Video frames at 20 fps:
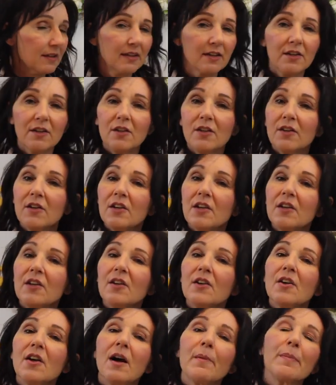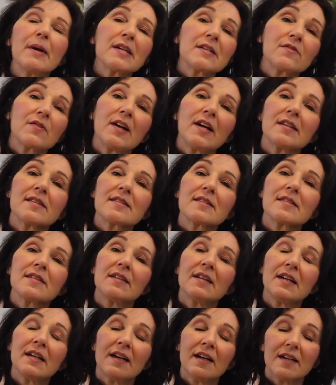not best friends.
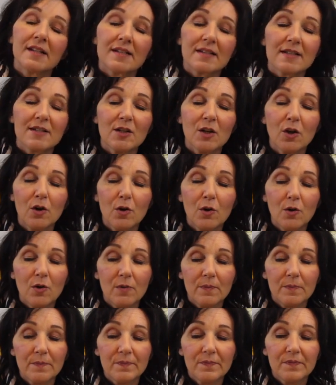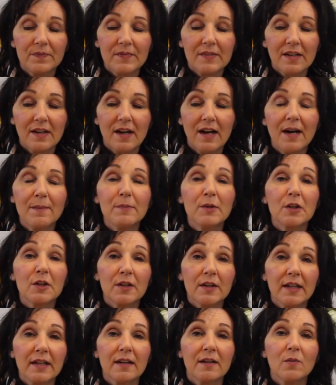So I'm
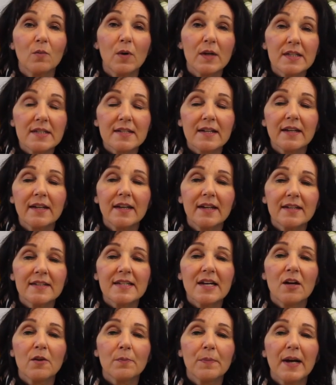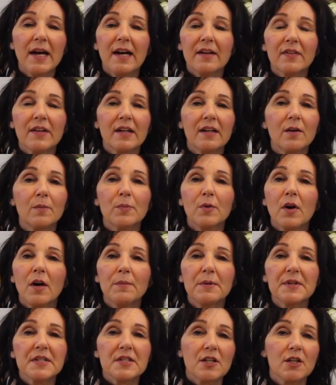learning. Once I get it down pat, then I'll
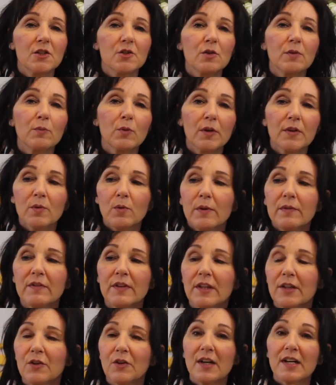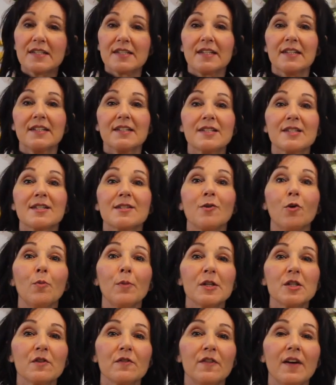probably start doing more than one video, because it's so
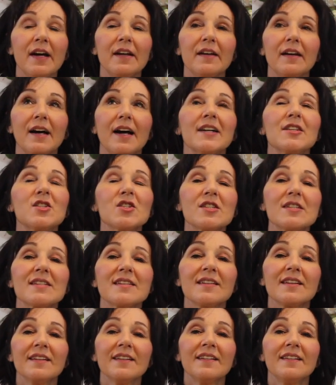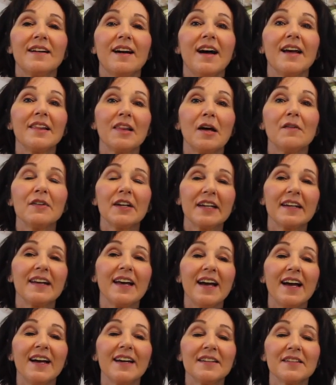much fun. I love it.
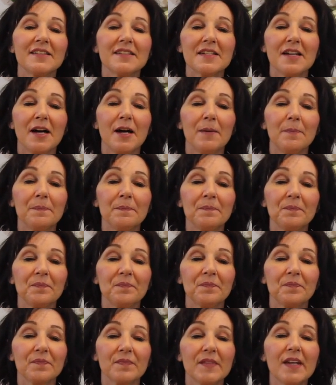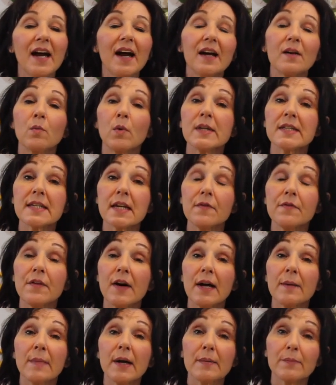And yeah, and once I
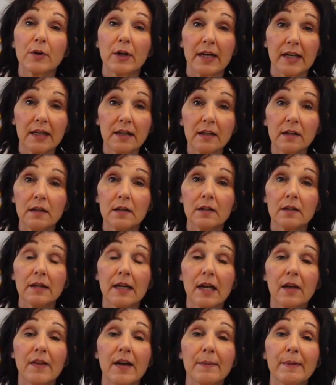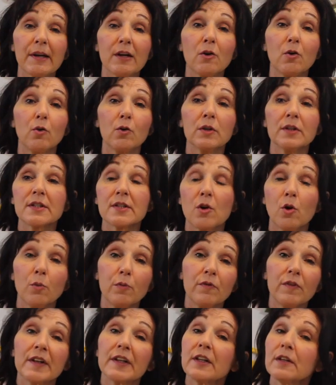find my brain, now that my cold is
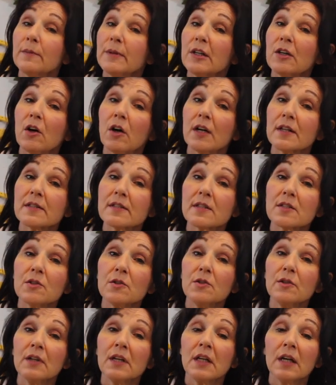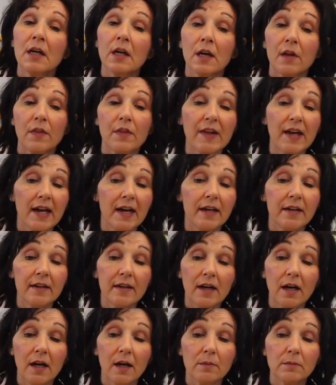hopefully going to be gone soon, then